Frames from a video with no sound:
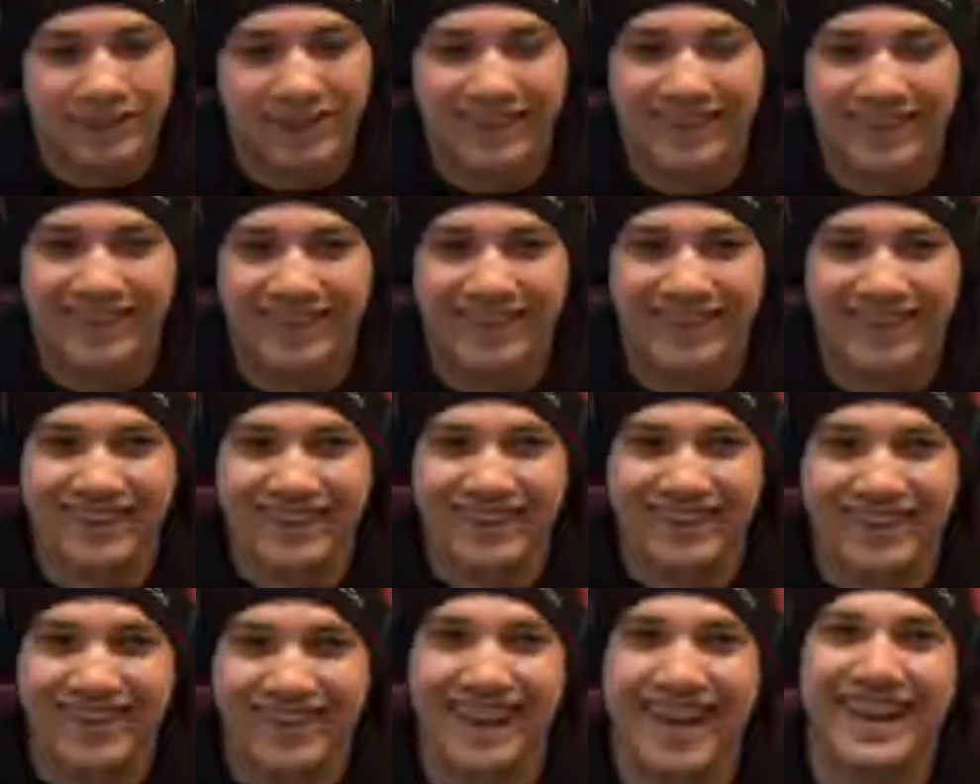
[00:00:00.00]
uh,
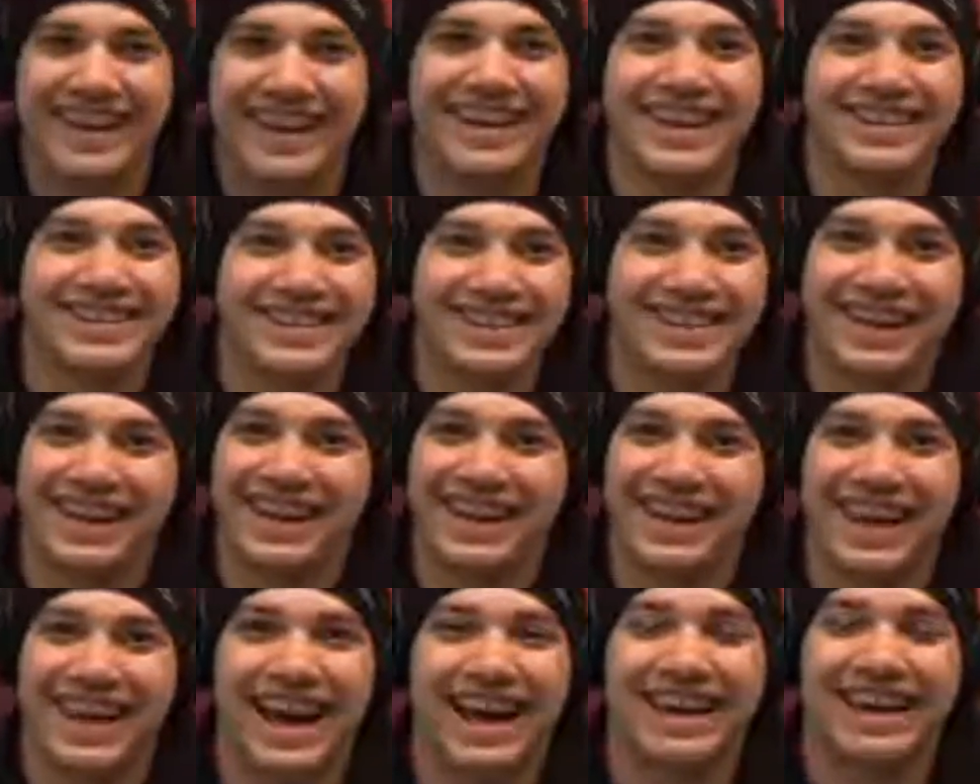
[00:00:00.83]
I guess
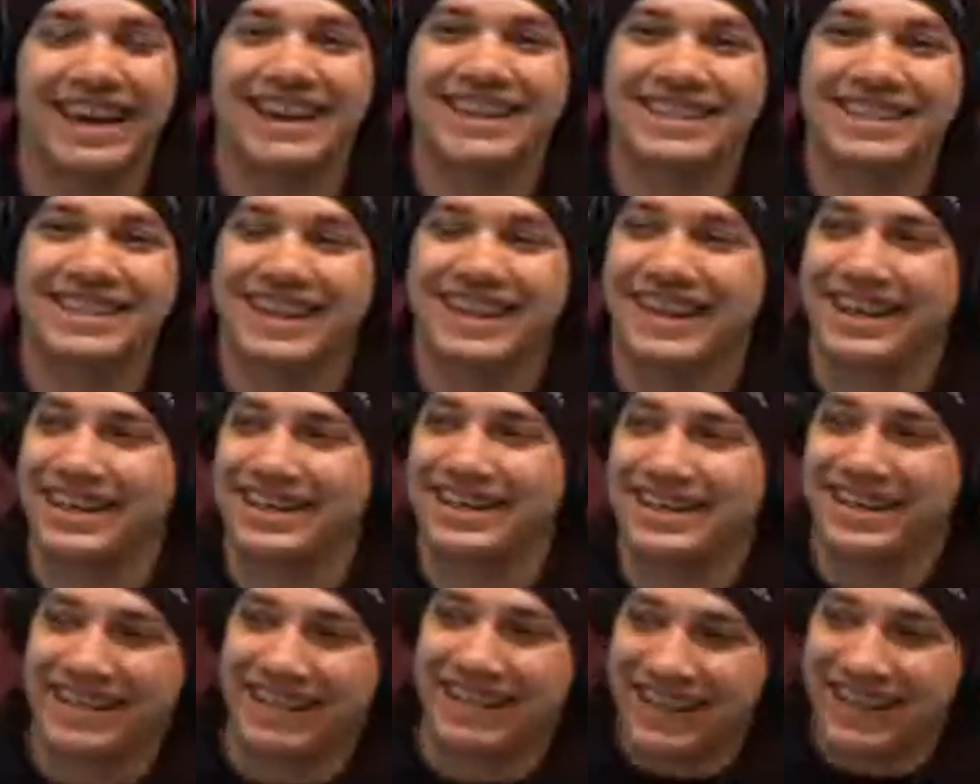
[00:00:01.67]
I guess I
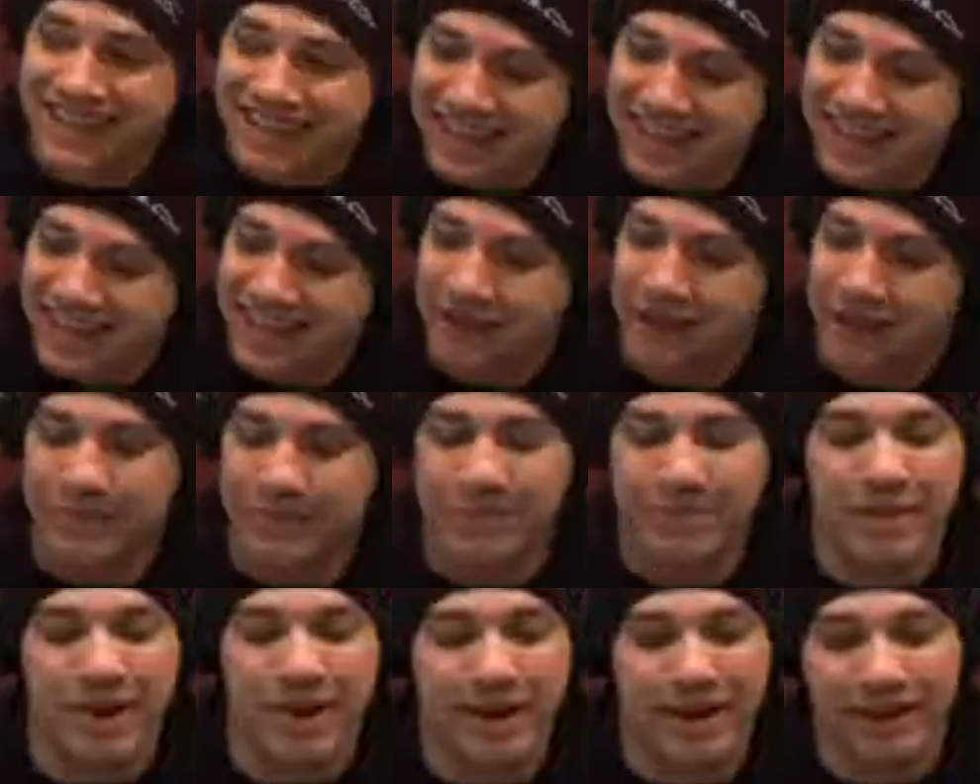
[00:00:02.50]
guess that they can't yeah, get
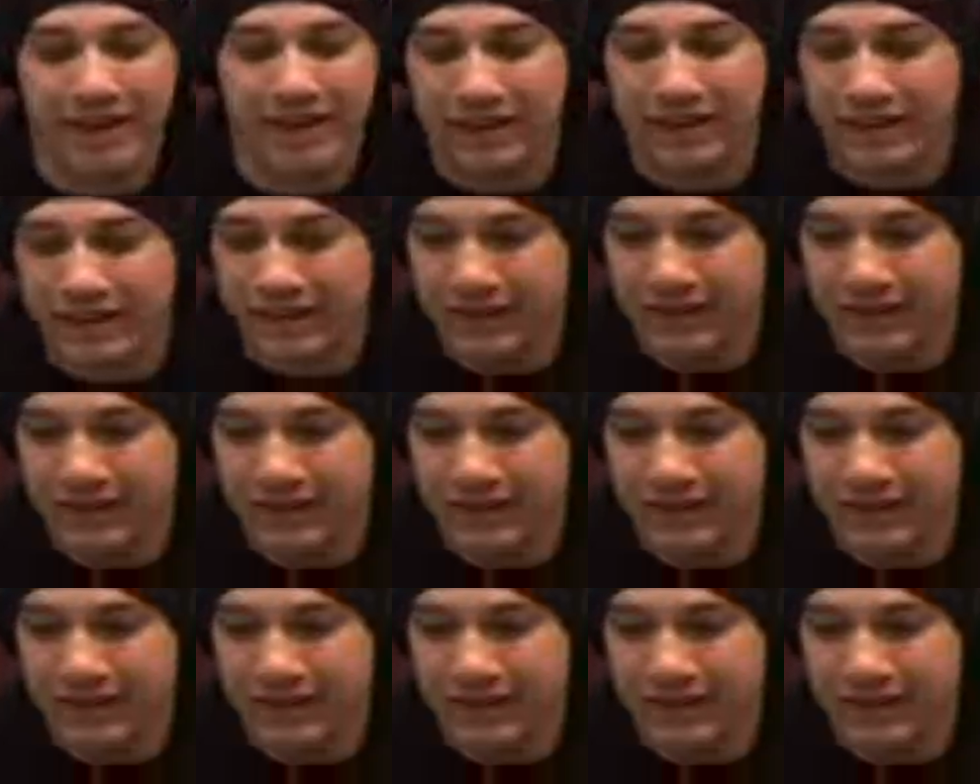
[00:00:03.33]
any. Mike, uh,